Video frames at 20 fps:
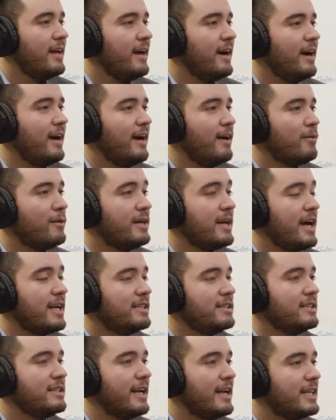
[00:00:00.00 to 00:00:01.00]
We
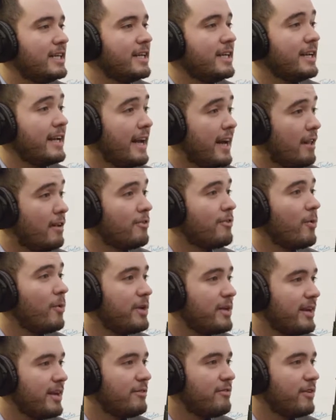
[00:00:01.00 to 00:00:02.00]
actually landed in California at